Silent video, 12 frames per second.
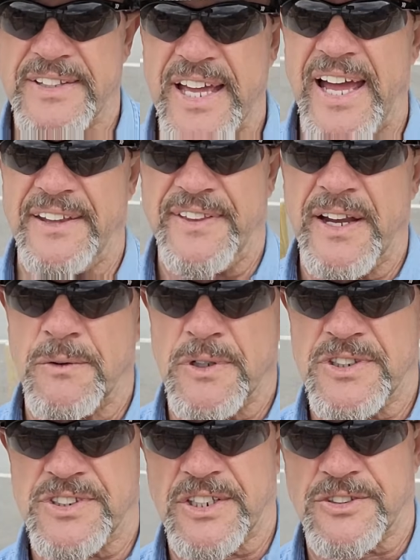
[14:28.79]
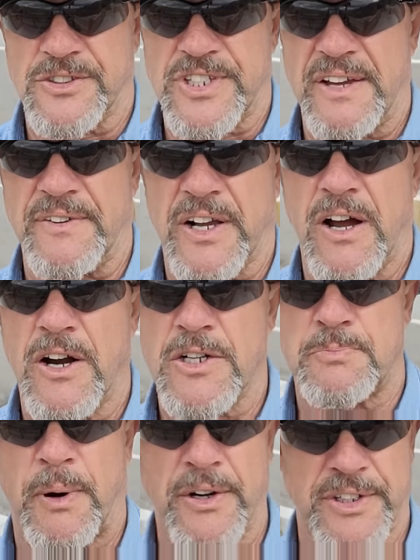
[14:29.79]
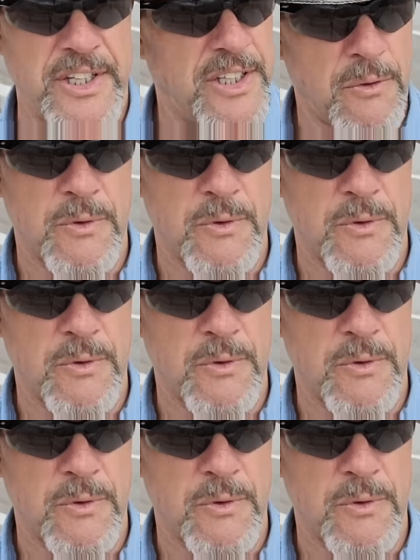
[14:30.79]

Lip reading: that and there were 6 or 7 cars parked in there,